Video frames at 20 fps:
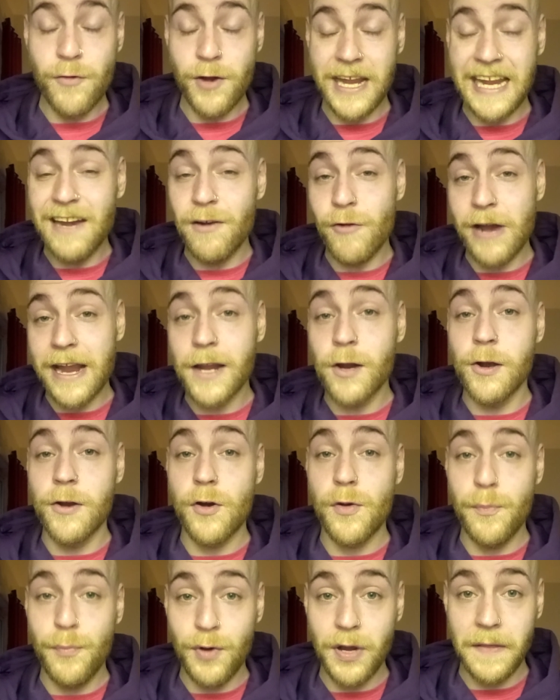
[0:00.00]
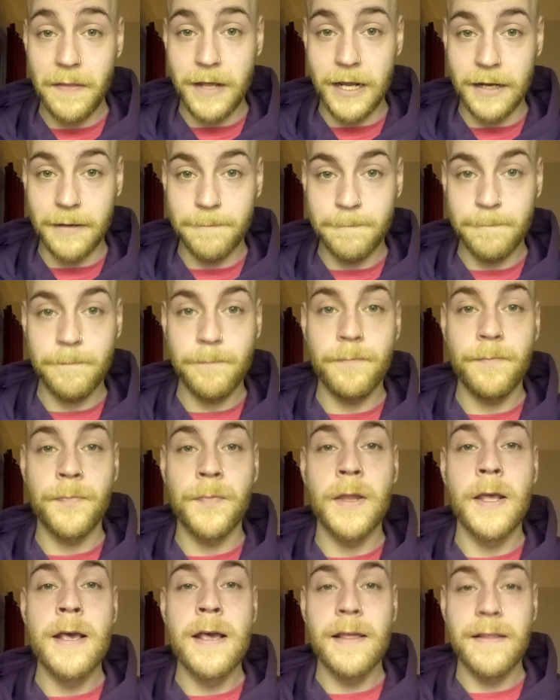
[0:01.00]
irregular breathing,
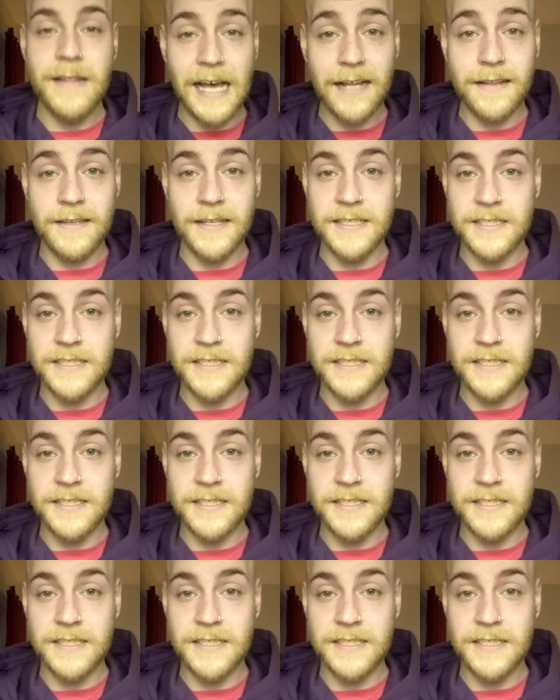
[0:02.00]
that